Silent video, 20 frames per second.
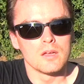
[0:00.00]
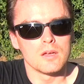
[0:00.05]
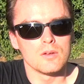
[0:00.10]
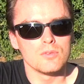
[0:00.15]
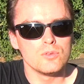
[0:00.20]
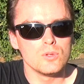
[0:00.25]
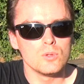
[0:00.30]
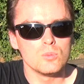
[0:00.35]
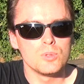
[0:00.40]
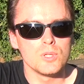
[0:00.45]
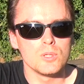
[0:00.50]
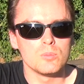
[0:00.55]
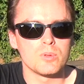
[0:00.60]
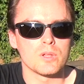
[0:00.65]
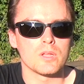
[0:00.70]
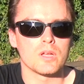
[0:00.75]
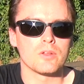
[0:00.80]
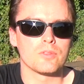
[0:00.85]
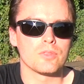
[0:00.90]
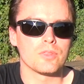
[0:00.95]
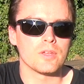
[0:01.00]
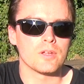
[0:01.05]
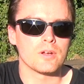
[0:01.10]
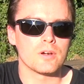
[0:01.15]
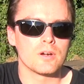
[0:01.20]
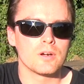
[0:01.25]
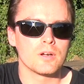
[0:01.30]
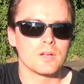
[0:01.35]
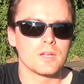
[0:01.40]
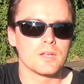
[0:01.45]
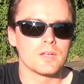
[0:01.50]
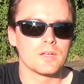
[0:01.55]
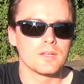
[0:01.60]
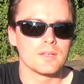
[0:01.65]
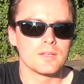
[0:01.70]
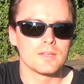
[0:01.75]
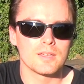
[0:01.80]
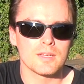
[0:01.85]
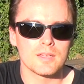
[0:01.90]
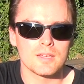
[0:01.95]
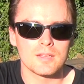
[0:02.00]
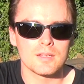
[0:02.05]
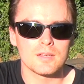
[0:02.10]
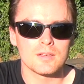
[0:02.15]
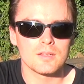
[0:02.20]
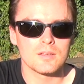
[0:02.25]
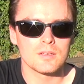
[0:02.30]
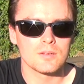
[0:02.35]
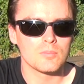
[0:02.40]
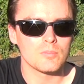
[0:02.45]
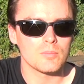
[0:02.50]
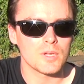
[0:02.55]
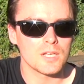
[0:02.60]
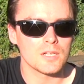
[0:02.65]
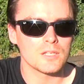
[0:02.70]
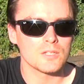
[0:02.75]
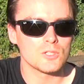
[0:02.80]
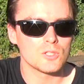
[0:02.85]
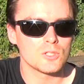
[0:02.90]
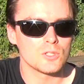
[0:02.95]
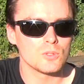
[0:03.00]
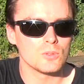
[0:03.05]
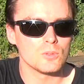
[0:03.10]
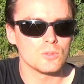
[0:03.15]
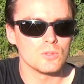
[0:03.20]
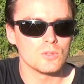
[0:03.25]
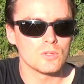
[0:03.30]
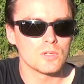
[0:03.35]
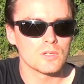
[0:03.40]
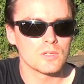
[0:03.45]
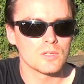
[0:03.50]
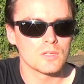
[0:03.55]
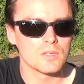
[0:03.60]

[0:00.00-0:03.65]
a few people out there can manage to